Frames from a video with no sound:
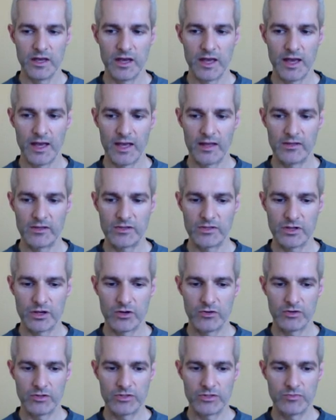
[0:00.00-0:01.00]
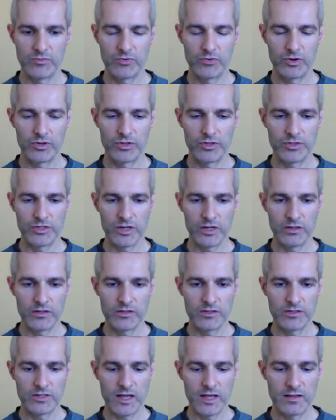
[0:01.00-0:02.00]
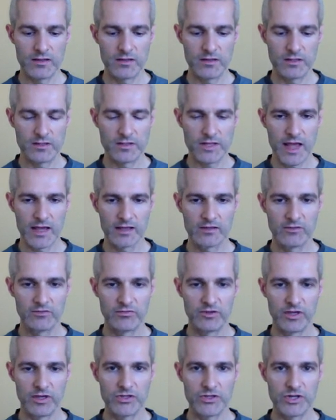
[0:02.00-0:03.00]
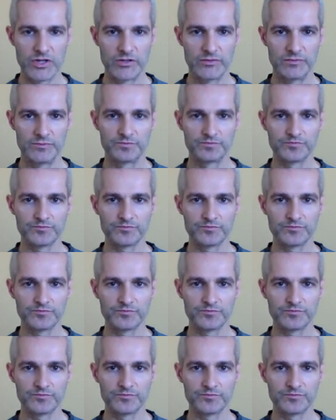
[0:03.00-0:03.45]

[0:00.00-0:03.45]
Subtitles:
And so it's important to understand that this activation